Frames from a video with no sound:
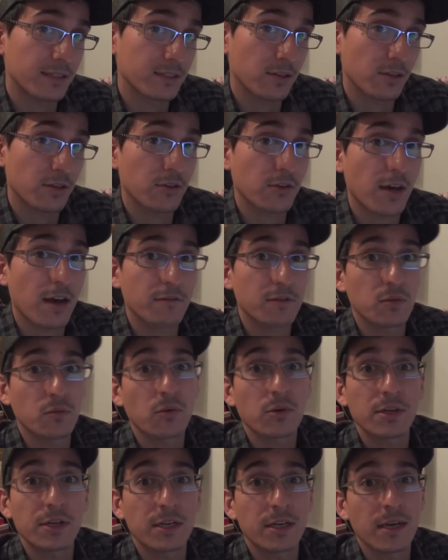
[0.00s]
so you don't have to
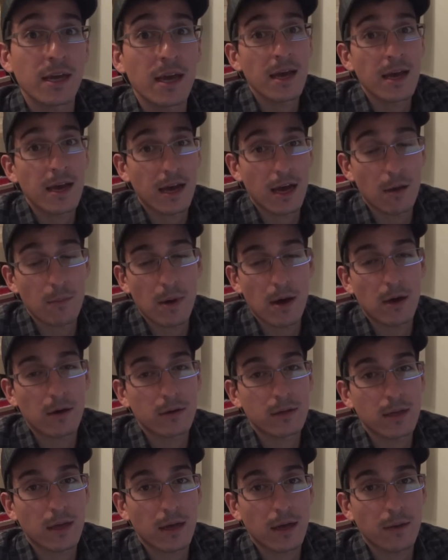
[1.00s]
worry
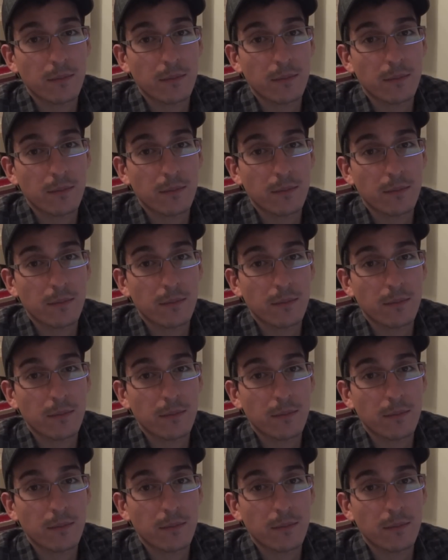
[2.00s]
about